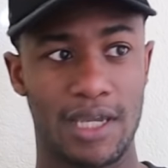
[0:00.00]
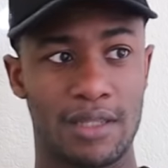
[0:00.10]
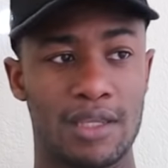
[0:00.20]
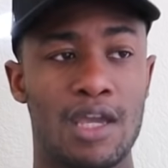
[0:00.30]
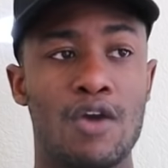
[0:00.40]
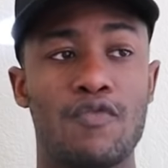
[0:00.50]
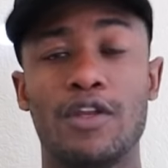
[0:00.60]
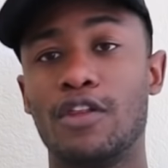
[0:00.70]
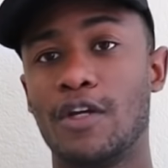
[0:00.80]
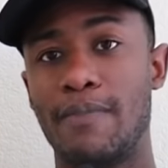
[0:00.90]
And if
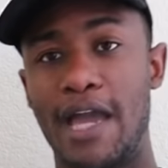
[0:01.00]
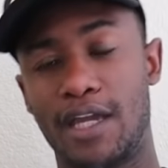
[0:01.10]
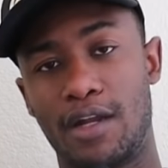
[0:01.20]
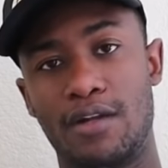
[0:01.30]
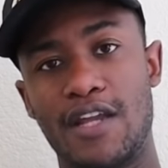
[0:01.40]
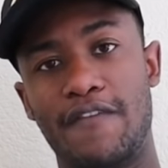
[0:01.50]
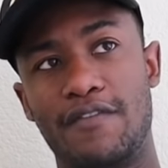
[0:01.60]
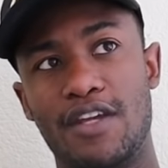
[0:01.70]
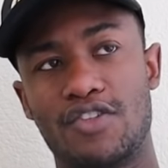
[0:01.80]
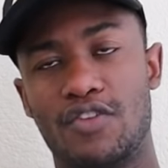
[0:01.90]
we look back at our
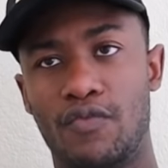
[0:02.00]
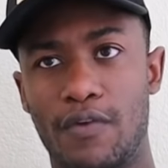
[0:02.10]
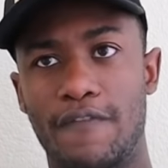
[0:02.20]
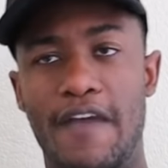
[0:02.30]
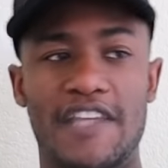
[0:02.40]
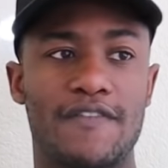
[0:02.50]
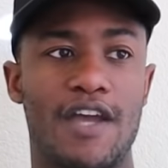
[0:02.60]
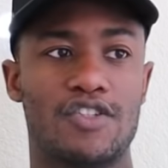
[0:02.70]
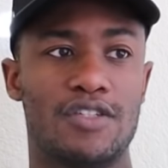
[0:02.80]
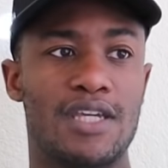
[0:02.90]
definition of what fast
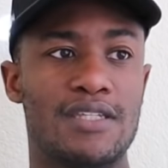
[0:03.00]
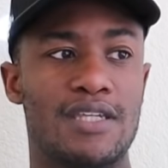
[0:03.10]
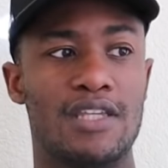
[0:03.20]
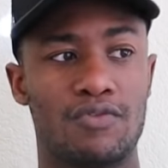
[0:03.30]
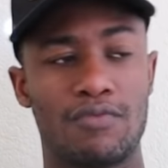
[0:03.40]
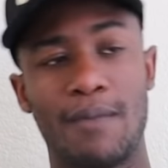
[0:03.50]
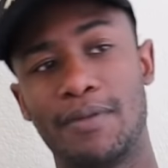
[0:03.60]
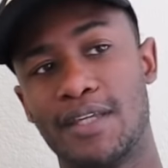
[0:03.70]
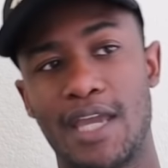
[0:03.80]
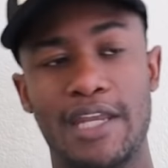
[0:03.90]
fashion is, it's
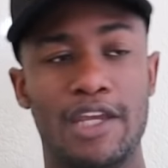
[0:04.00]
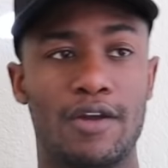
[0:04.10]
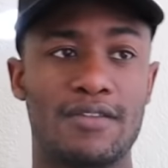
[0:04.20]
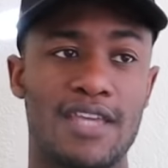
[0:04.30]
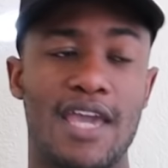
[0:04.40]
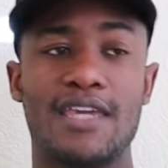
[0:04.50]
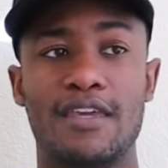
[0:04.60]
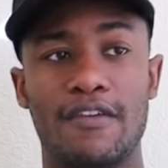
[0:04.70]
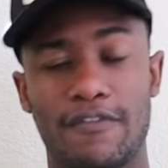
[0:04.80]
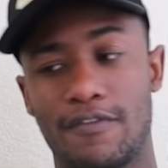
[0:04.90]
replicating or
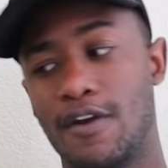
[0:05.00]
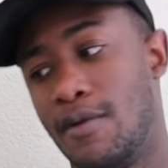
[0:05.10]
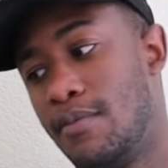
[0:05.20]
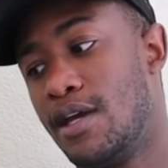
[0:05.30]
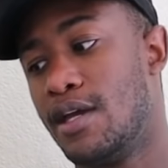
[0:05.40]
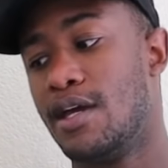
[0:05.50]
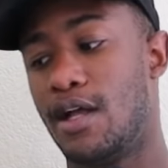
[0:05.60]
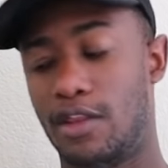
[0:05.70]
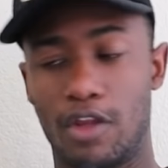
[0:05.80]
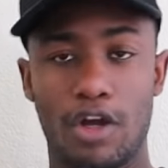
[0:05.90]
taking from
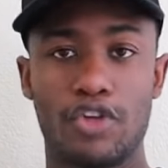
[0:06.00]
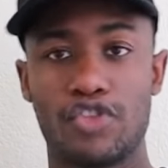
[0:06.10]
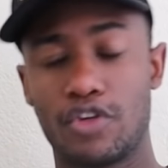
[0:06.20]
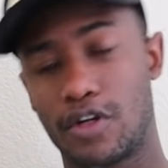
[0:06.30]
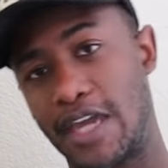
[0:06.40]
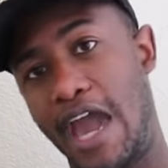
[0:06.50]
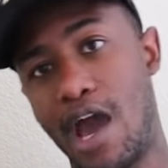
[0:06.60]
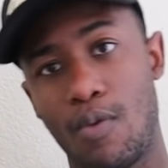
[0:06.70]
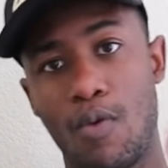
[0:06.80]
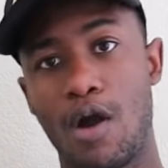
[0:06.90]
larger
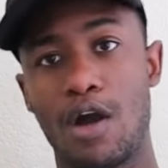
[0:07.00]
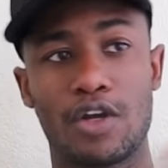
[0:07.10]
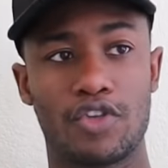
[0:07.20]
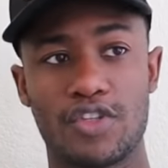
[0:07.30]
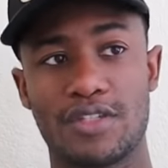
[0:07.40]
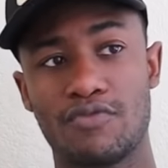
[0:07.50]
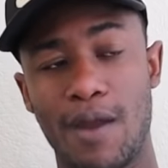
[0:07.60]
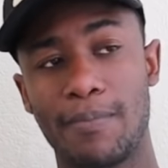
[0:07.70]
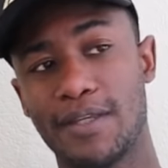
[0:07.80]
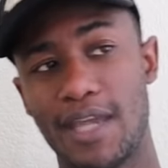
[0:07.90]
catwalk, or just
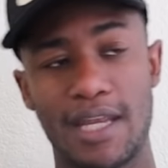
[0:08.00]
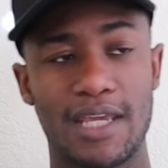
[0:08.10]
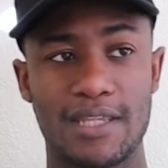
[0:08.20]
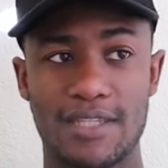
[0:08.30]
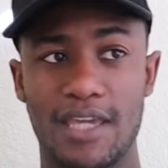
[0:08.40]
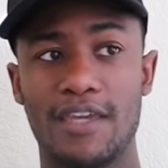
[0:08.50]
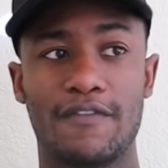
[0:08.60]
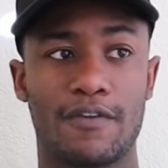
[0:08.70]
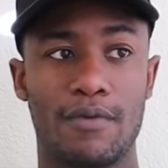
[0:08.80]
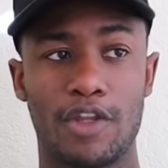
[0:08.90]
replicating and
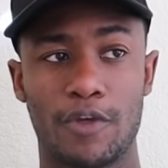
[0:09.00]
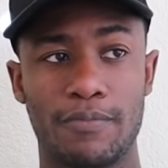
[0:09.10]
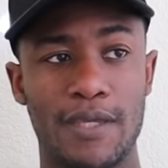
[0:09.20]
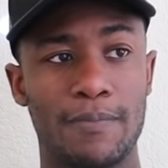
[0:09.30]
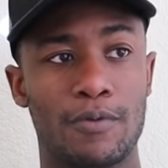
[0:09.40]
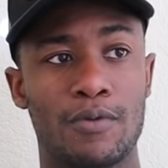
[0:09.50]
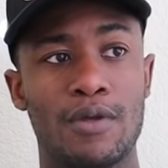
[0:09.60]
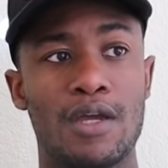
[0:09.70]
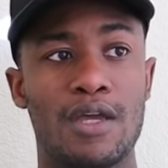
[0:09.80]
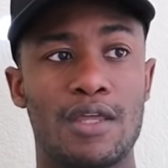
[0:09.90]
taking from other
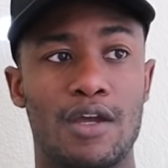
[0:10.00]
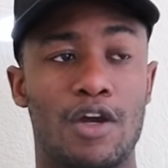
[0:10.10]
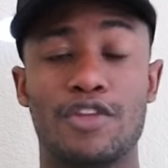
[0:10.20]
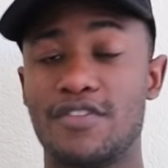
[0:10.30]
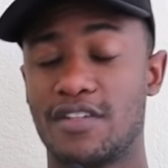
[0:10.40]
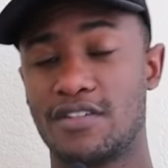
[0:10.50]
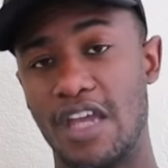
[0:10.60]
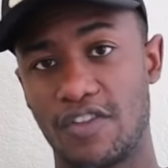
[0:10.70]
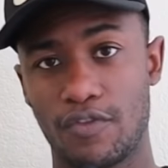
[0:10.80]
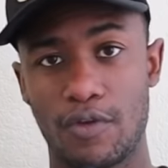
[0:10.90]
people, other
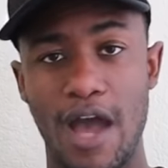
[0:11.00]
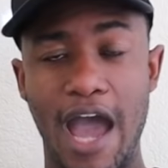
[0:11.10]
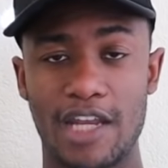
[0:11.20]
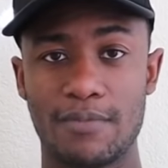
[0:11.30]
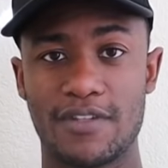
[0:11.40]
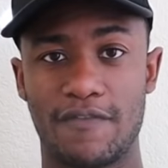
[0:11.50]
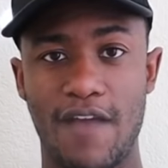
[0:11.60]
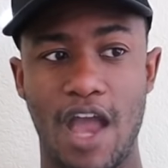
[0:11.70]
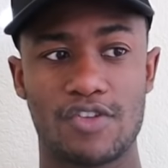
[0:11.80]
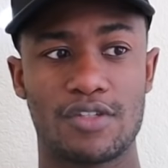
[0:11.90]
successful items in
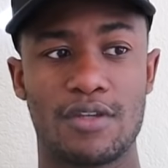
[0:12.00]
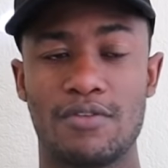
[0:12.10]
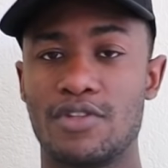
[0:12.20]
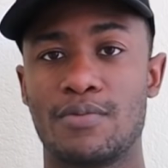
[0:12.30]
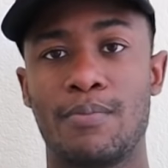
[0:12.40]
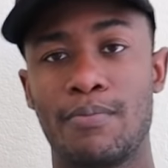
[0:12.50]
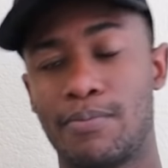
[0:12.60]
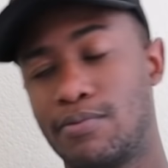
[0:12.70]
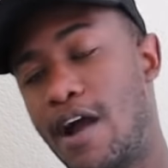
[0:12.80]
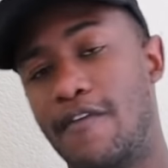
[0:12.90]
fashion, and just
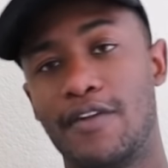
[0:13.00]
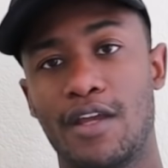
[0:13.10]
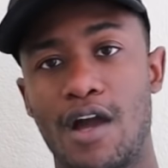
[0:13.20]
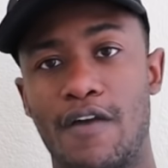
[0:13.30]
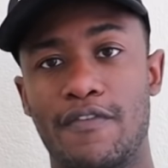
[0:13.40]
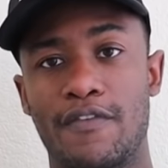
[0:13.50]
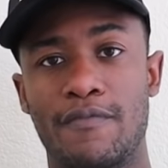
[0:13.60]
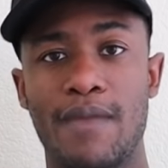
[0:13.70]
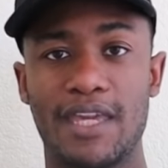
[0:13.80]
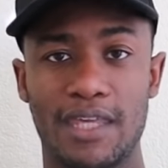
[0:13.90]
profiting off
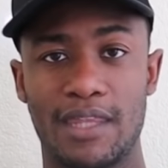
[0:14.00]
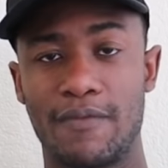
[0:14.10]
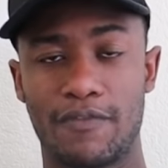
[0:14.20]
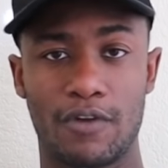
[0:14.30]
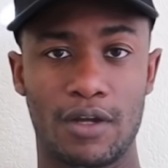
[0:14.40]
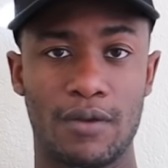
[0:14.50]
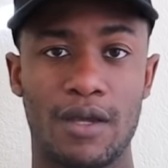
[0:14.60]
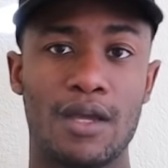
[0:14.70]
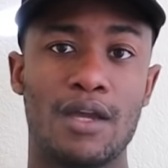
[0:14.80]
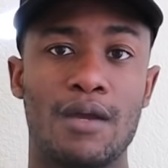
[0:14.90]
of making them for a
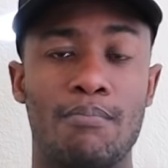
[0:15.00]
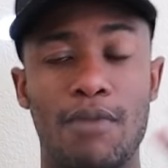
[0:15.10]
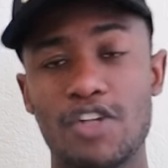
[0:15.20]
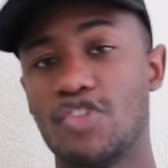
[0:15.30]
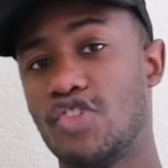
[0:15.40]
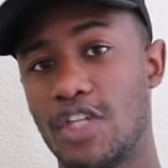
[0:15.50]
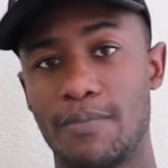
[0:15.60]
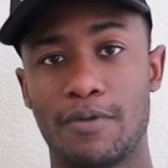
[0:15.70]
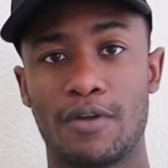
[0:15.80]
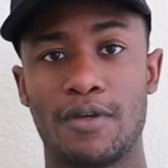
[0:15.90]
much
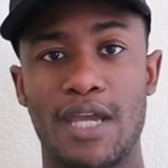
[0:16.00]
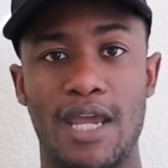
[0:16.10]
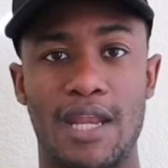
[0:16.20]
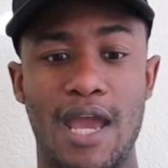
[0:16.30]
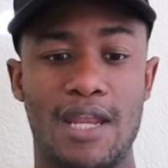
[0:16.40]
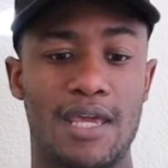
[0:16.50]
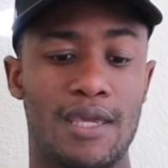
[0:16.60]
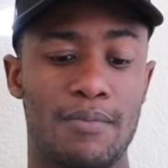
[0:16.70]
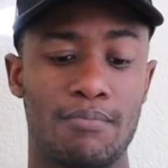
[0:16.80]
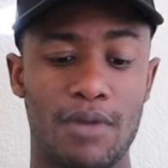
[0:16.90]
cheaper and at
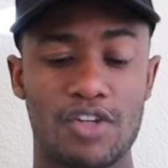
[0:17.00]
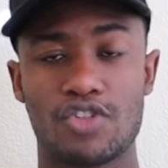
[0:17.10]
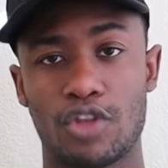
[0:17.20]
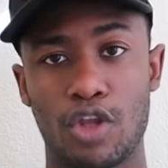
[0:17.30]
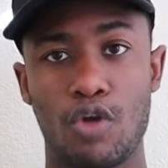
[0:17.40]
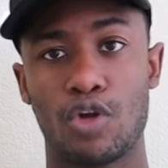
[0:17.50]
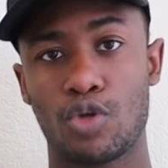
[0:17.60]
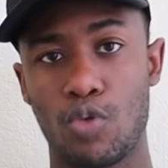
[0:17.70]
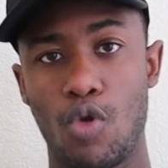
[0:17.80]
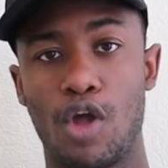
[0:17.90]
a much lower
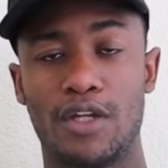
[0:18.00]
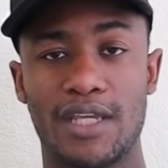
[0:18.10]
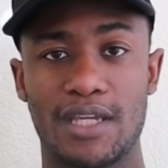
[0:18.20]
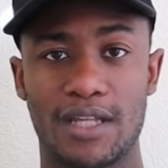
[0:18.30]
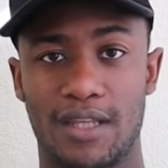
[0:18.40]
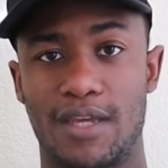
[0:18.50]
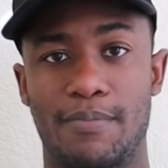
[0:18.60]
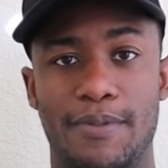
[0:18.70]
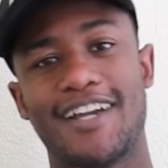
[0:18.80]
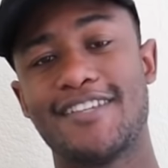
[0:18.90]
quality
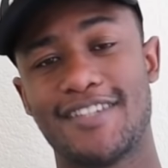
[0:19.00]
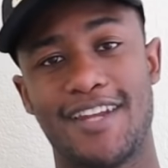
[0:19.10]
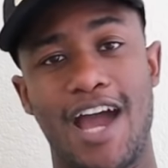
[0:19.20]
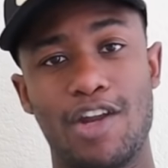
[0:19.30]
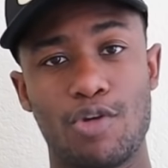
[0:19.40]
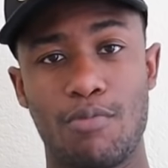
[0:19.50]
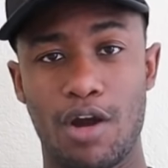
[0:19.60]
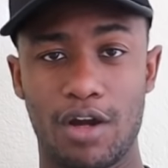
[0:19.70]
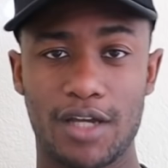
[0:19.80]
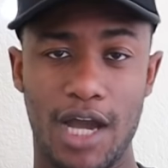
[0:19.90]
clip. Like I said, I know
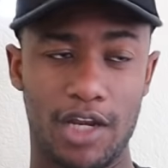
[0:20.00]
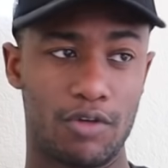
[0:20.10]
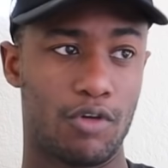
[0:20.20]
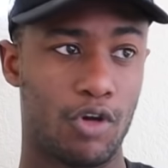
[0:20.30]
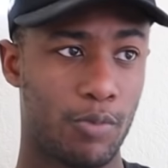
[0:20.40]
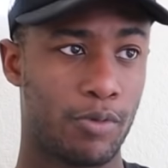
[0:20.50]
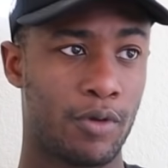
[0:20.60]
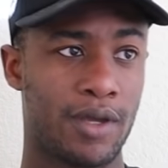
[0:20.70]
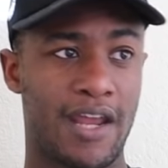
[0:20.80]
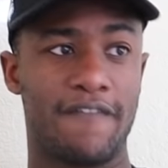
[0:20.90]
Mark, I know
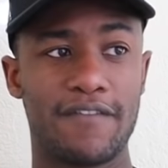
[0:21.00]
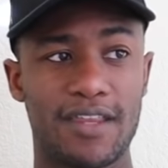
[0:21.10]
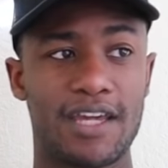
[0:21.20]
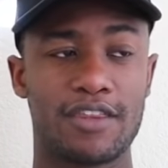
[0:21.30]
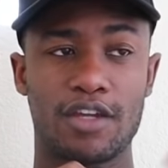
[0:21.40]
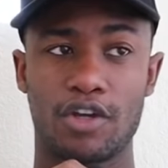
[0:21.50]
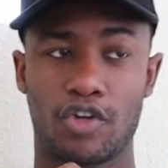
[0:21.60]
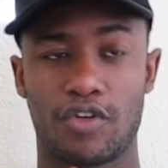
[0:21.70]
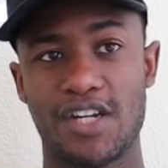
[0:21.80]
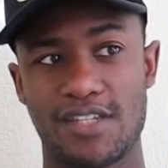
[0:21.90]
Opal, and I feel like their
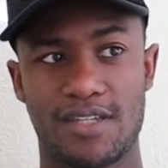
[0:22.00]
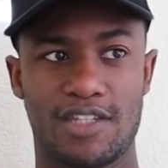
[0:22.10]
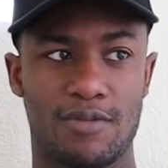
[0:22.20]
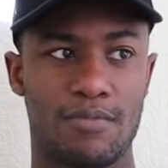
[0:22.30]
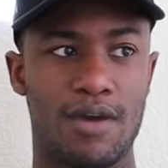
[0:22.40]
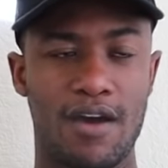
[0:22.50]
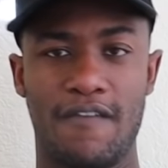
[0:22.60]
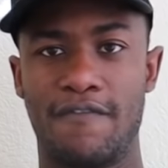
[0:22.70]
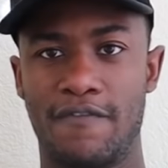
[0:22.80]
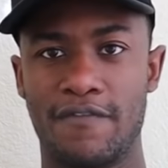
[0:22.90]
criticism
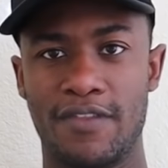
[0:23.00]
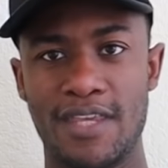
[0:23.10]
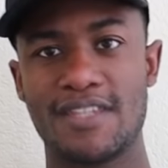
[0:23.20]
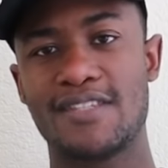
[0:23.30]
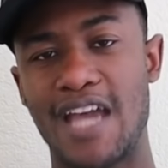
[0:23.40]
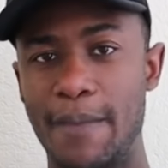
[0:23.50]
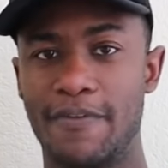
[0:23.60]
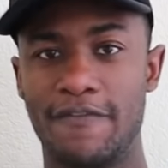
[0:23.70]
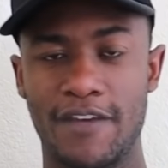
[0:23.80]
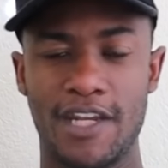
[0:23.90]
of this
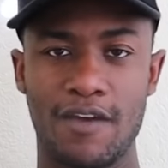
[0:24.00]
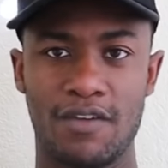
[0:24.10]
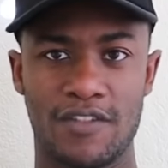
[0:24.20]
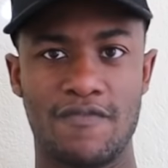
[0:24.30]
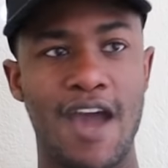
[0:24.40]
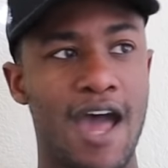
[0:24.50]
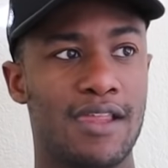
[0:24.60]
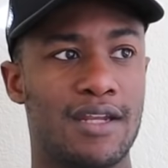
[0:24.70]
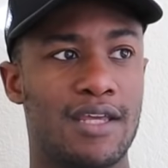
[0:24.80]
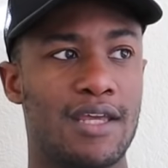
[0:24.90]
type of video is
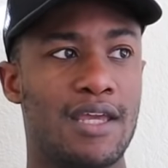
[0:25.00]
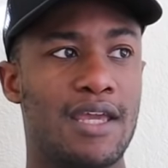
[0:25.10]
valid.